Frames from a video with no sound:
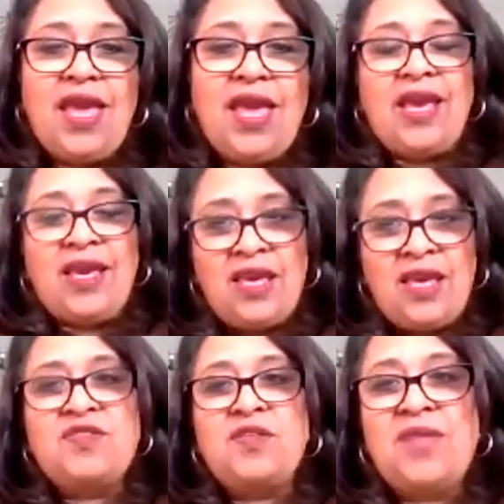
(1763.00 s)
it
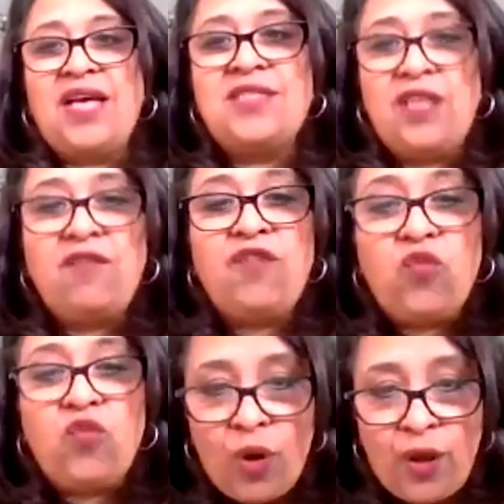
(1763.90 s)
gives them that self of
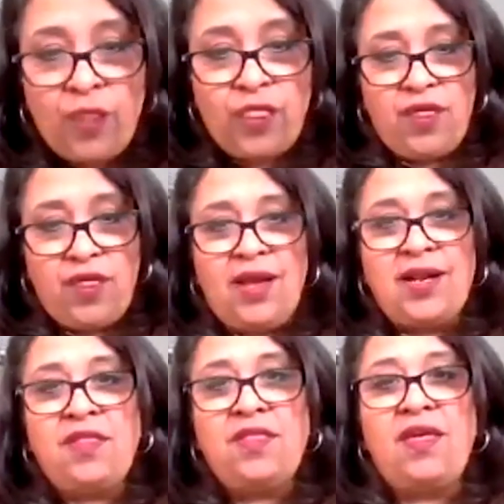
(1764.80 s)
worth. And
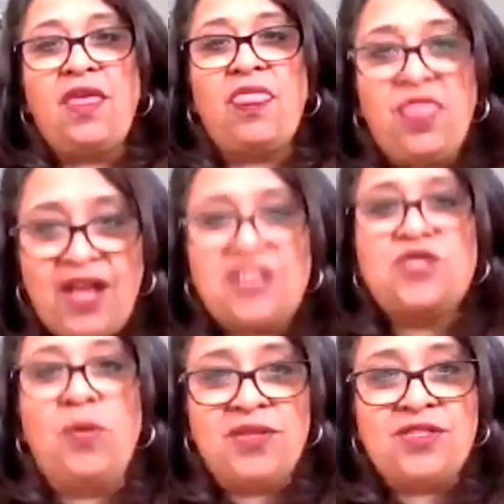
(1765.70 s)
I think that's
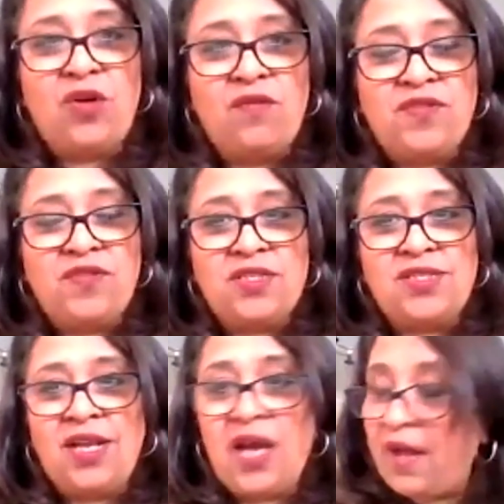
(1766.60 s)
what builds confidence.
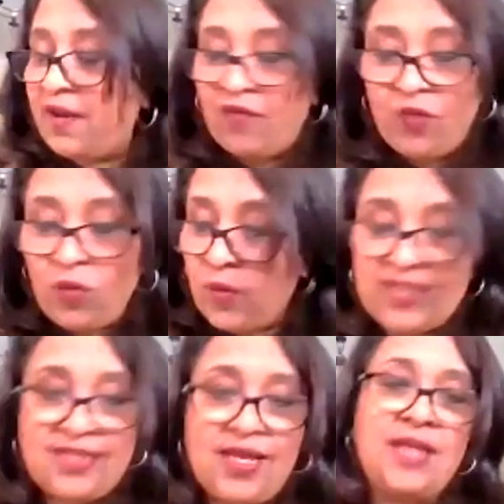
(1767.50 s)
And I've
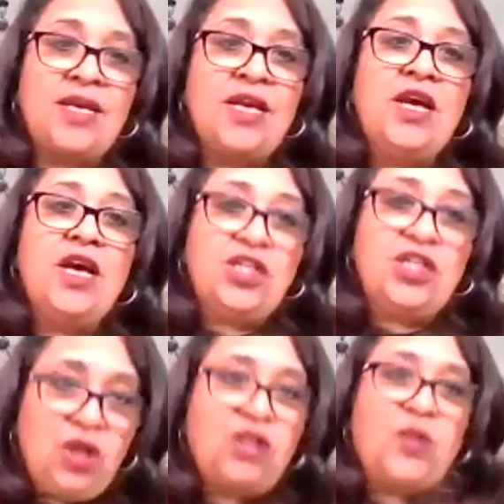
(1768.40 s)
always said a
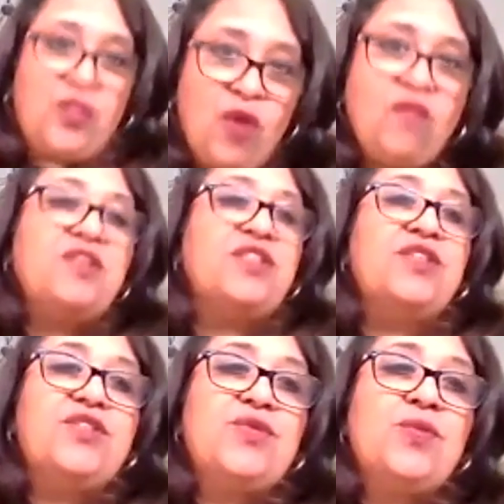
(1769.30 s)
child with
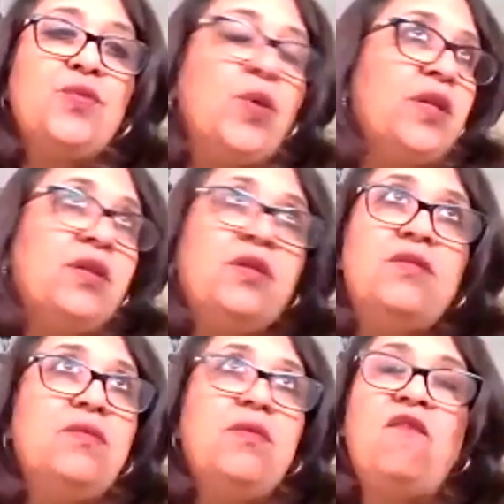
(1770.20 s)
confidence will
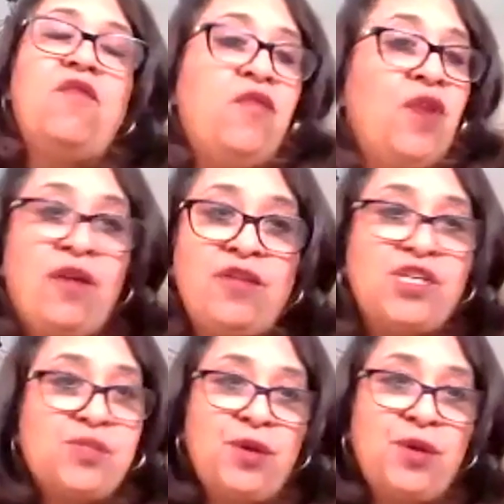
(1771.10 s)

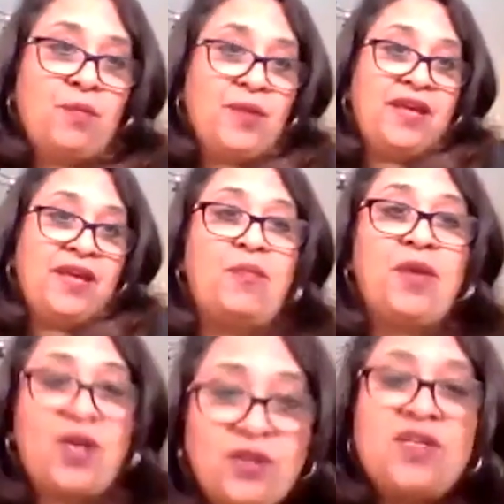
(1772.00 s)
flourish beyond belief
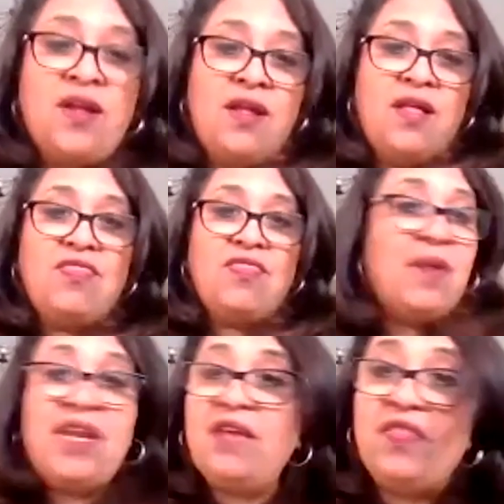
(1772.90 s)
because they
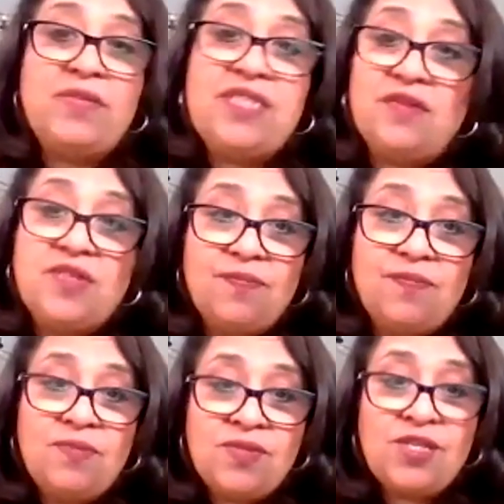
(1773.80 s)
believe in themselves.
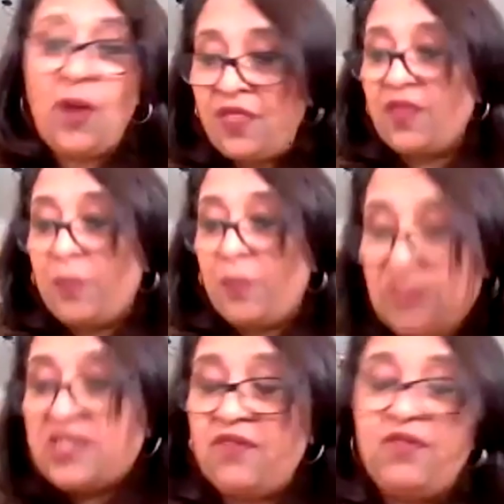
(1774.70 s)
So I think the
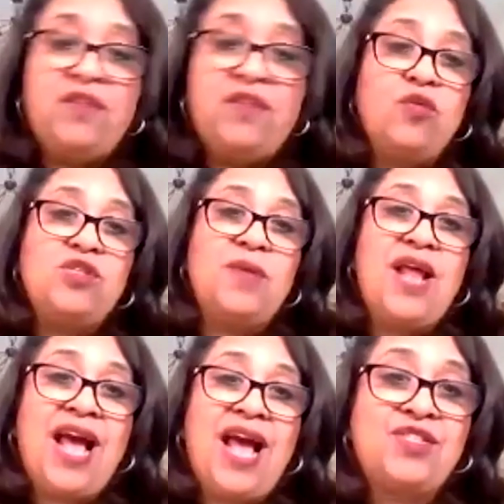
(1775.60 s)
positive reinforcement
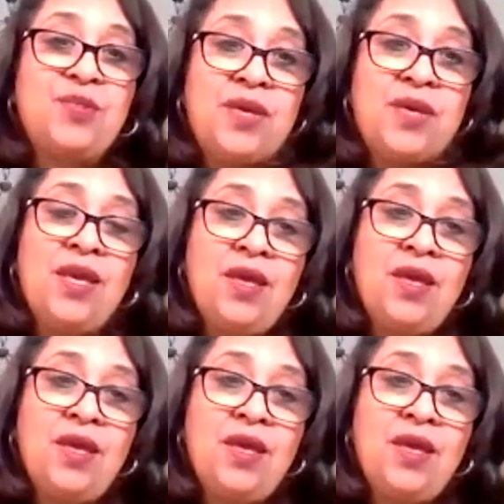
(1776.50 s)
has to be